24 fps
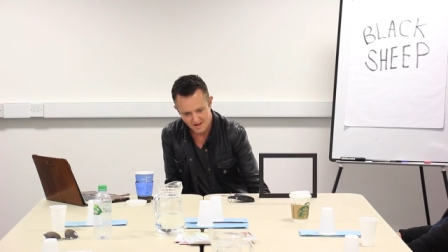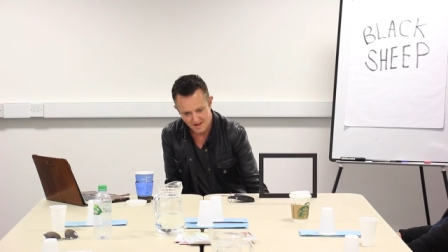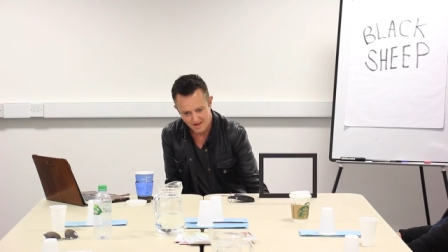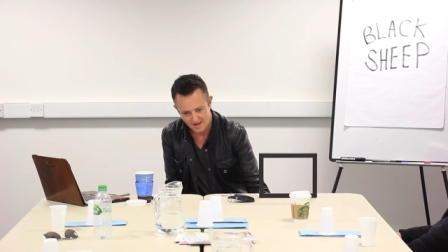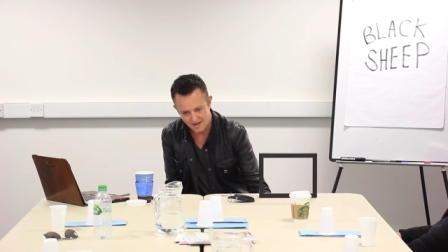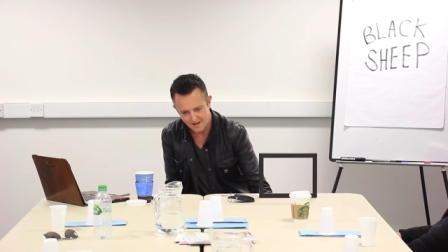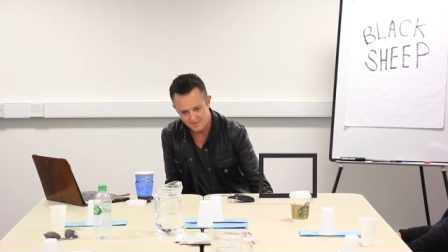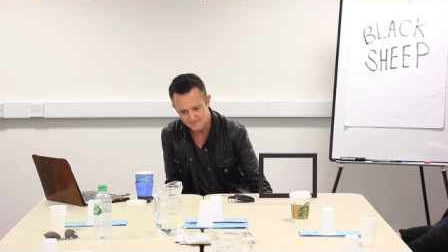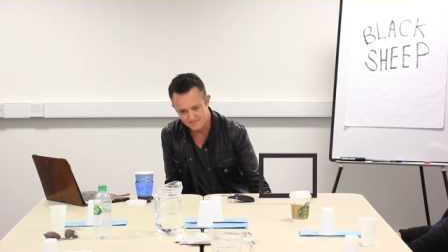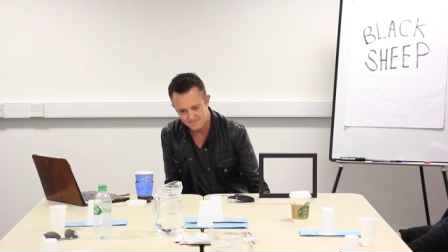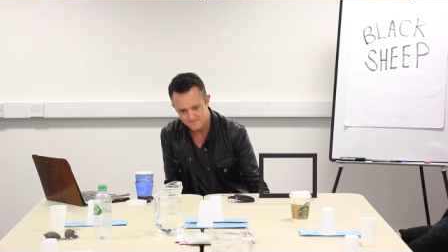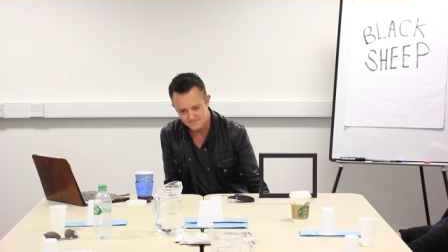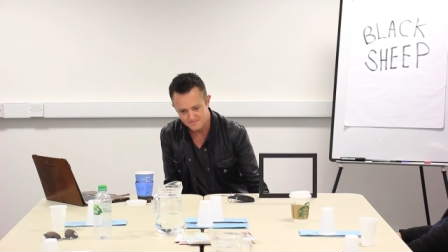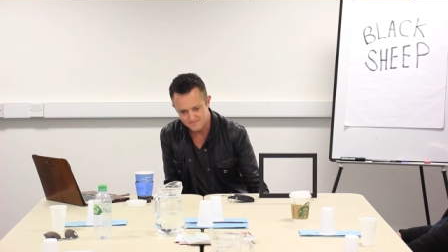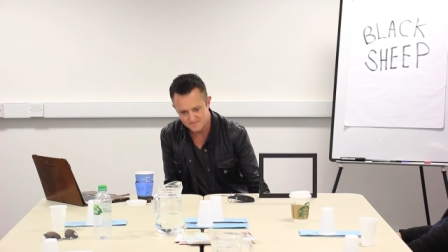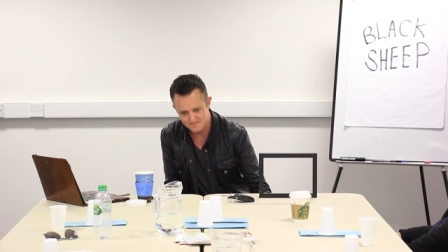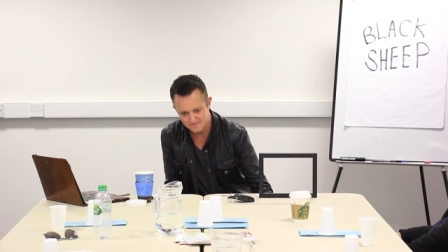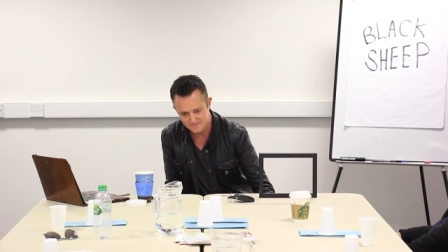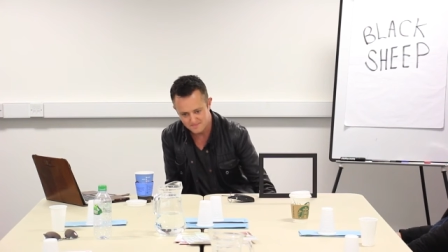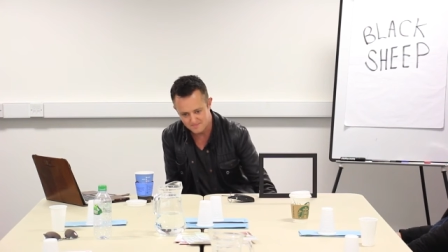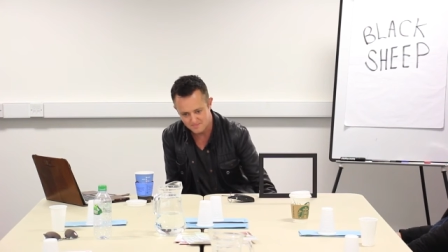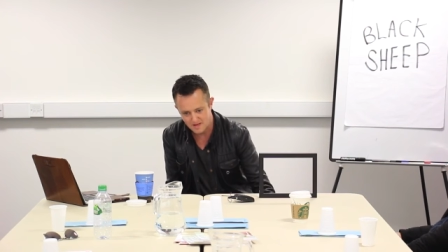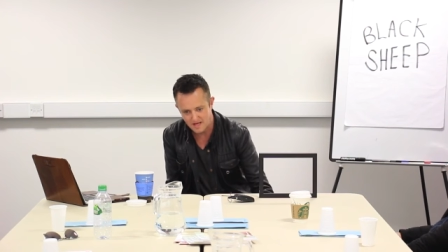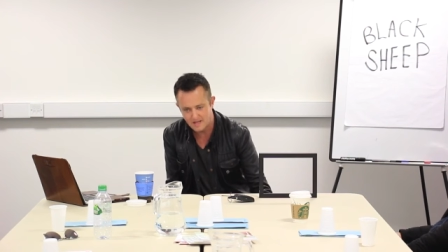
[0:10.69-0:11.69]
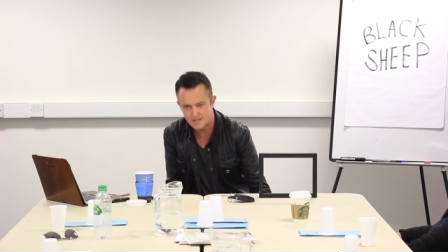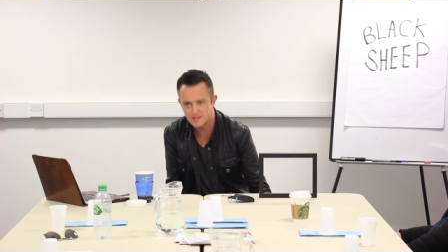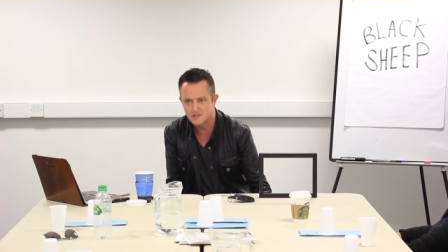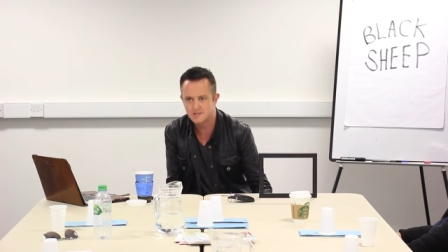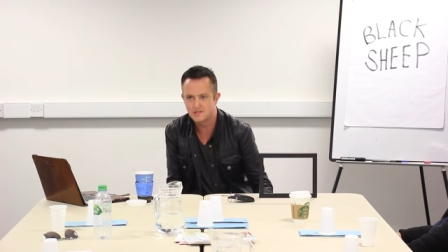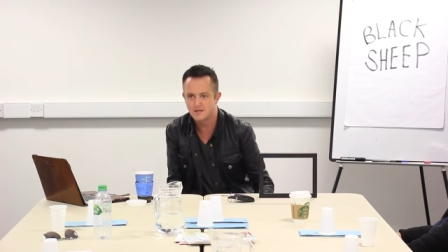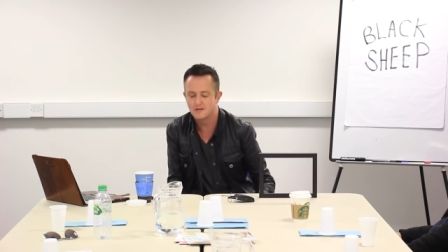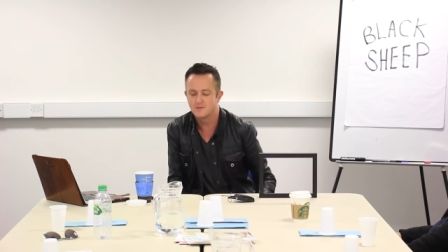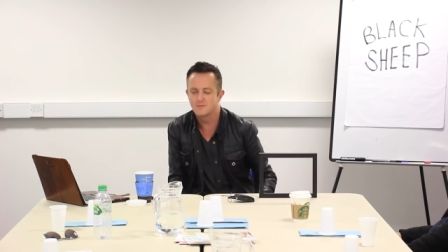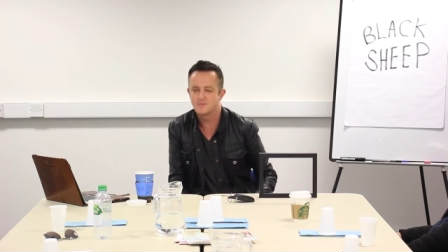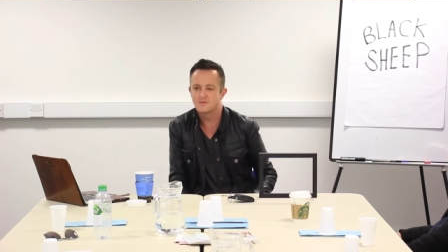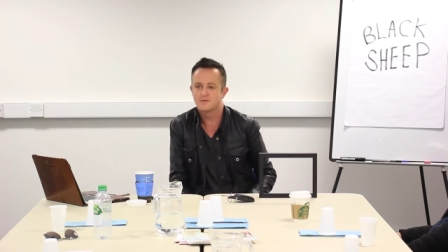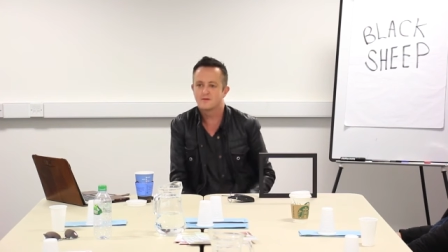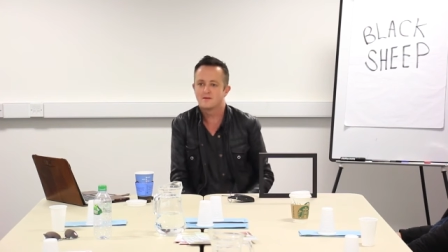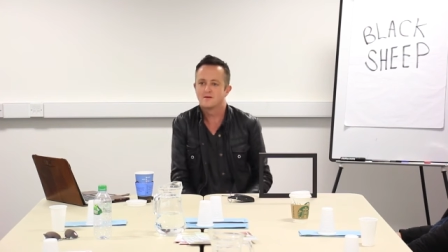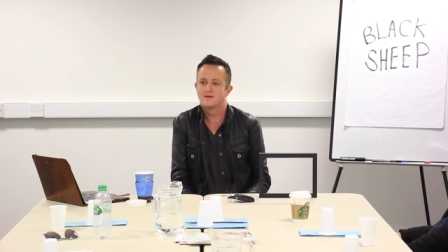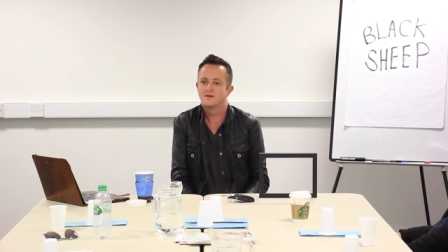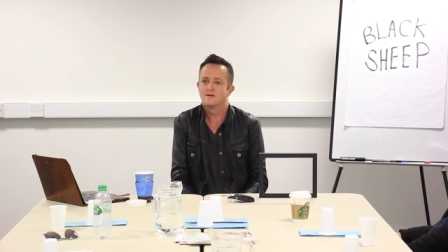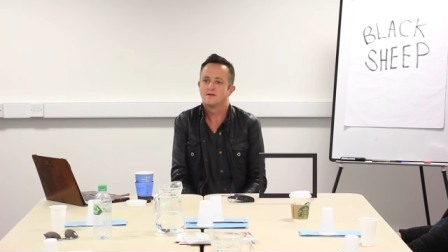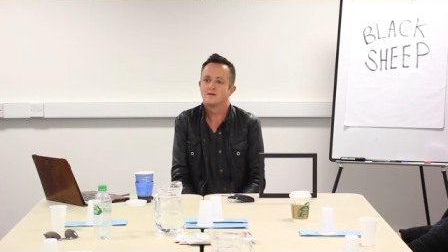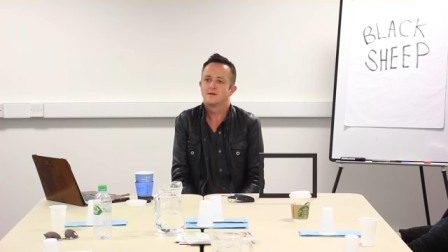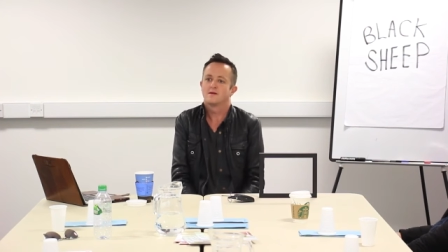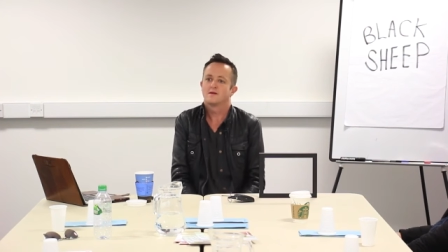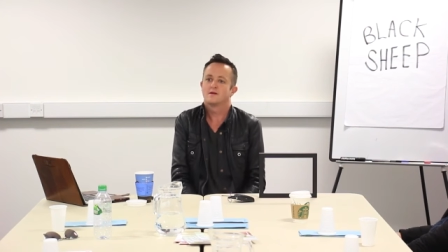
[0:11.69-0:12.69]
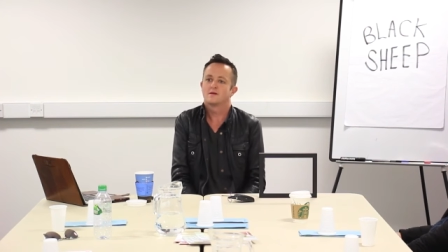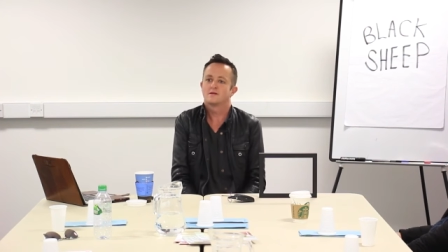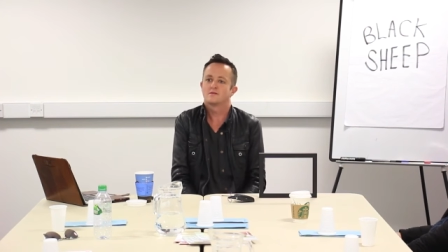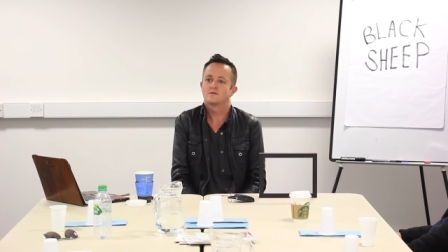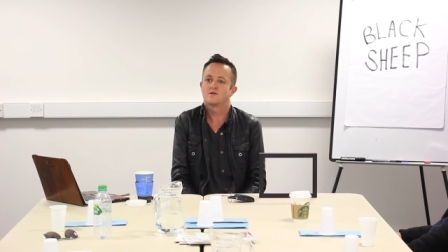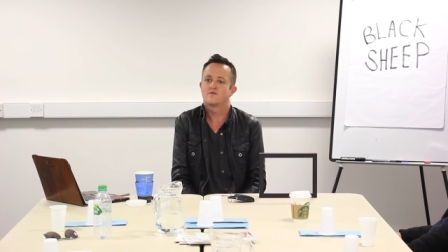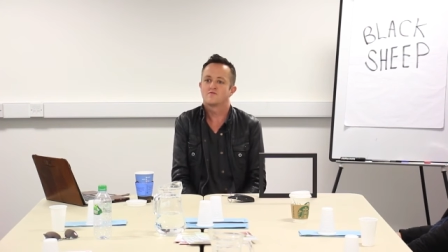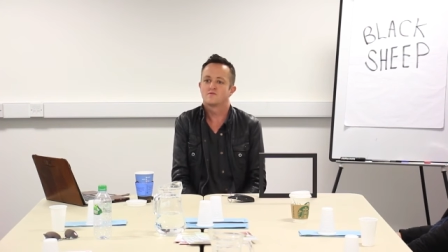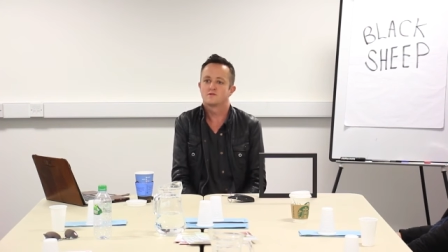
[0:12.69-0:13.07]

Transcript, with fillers: Um, black sheep is